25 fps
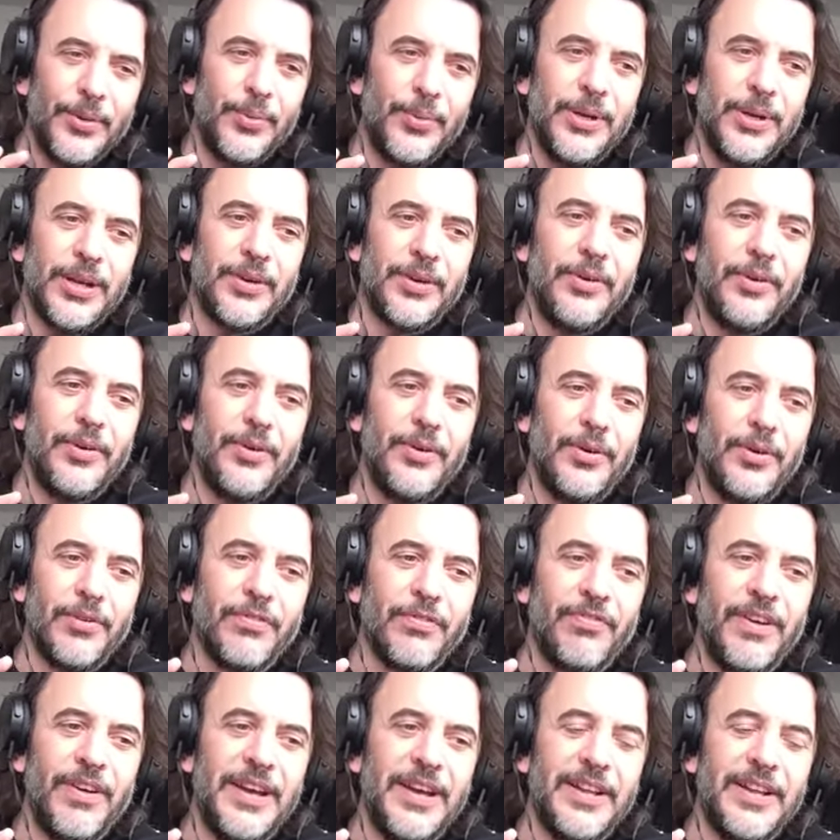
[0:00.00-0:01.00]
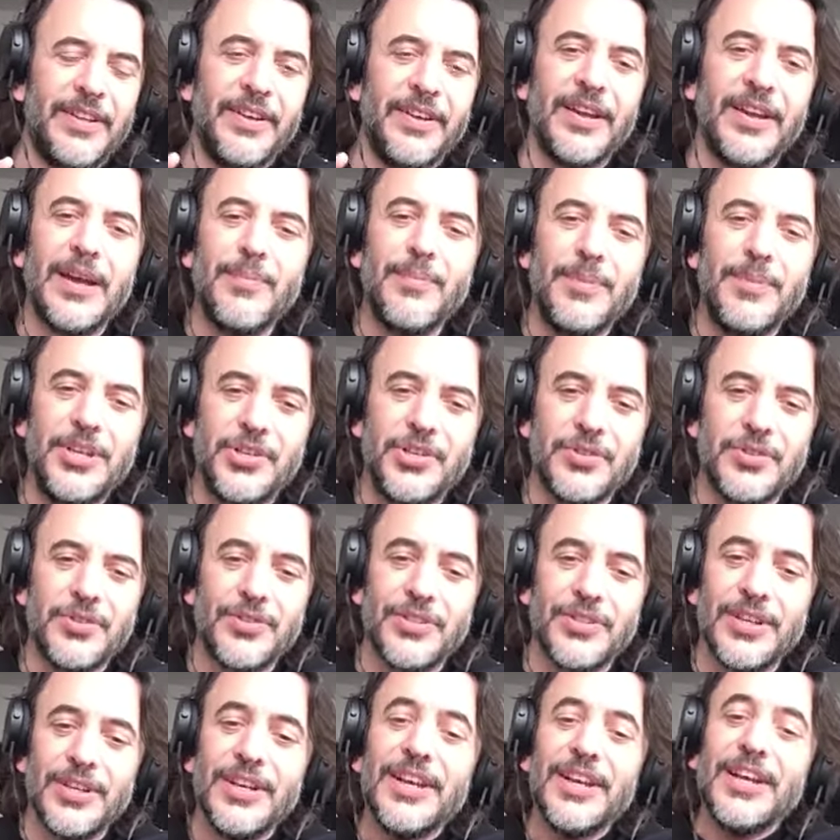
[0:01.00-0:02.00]
We are not fighting
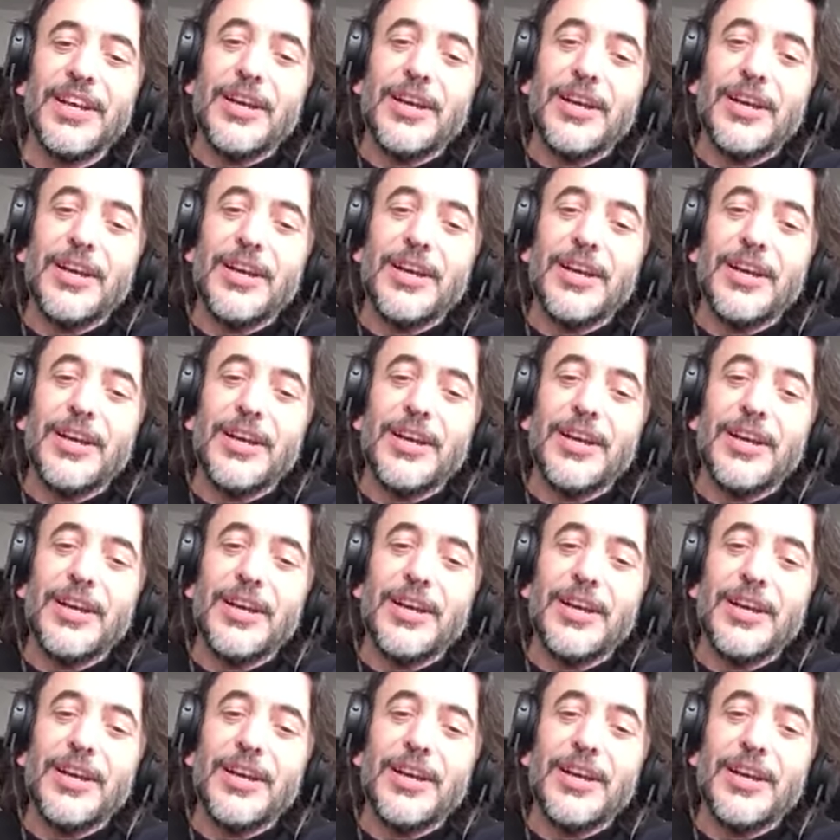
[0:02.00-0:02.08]
emissions.